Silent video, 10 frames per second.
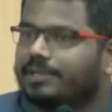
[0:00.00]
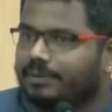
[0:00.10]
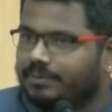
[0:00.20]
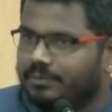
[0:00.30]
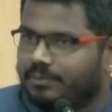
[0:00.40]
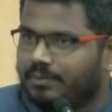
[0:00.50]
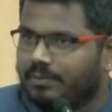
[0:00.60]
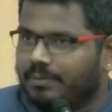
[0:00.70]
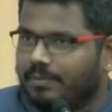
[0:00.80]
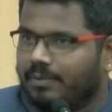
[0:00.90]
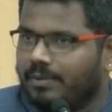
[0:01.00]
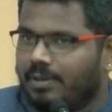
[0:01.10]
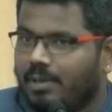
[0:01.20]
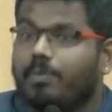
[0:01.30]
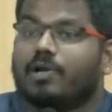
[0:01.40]
it.
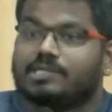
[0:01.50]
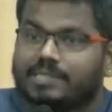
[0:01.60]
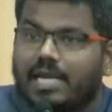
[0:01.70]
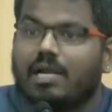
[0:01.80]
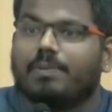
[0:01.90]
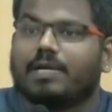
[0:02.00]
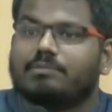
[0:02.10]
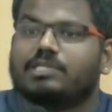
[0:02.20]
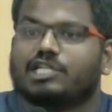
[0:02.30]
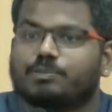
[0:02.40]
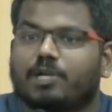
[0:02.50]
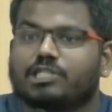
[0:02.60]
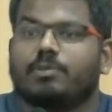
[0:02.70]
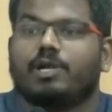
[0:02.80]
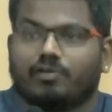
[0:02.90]
Because then it becomes the
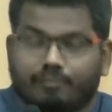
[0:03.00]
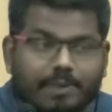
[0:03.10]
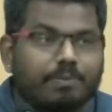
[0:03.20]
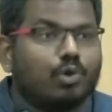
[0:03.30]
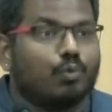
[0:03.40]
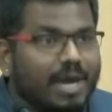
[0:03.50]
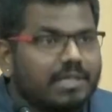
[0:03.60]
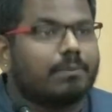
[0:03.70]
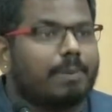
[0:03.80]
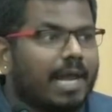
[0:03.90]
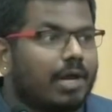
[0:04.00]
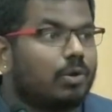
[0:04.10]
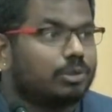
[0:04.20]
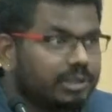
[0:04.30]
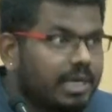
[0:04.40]
responsibility of people who wear the black
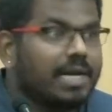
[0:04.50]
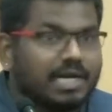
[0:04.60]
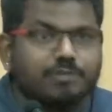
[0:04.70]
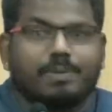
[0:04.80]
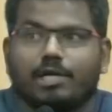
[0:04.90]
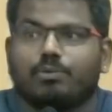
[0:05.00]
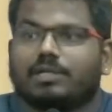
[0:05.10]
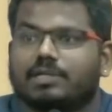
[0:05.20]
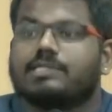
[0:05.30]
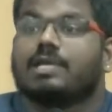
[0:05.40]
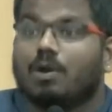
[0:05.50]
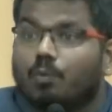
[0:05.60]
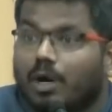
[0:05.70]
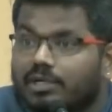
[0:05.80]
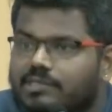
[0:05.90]
coat to try and explain to others
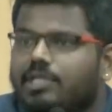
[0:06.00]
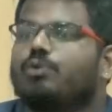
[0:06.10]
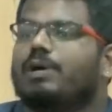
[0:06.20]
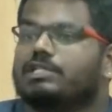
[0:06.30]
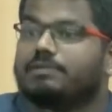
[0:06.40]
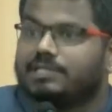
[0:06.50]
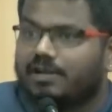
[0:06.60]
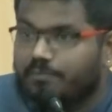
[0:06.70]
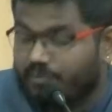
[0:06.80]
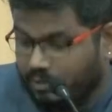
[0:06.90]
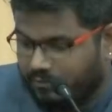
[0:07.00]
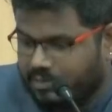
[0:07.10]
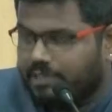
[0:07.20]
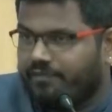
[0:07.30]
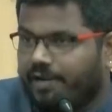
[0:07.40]
what is the nuance
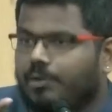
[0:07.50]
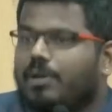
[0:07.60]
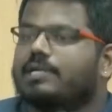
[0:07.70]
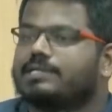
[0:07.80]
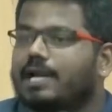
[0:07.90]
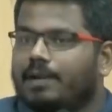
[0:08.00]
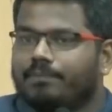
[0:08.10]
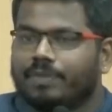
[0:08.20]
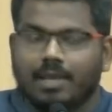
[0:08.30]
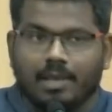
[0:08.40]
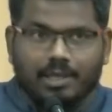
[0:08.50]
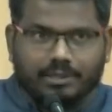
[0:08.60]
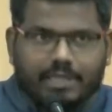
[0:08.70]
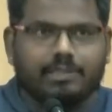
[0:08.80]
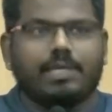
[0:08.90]
which they fail to understand.
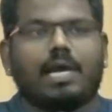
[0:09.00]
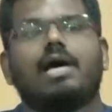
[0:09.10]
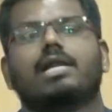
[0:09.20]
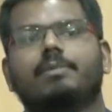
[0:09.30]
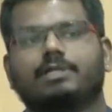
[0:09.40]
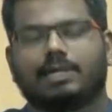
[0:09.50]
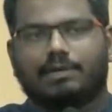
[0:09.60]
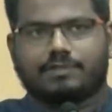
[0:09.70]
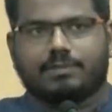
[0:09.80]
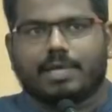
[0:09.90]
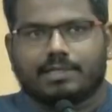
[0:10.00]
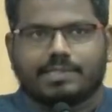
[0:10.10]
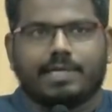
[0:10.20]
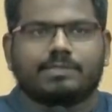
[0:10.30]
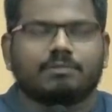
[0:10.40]
Then the argument that comes from the other
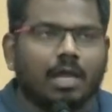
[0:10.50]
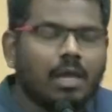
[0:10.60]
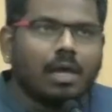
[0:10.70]
side is,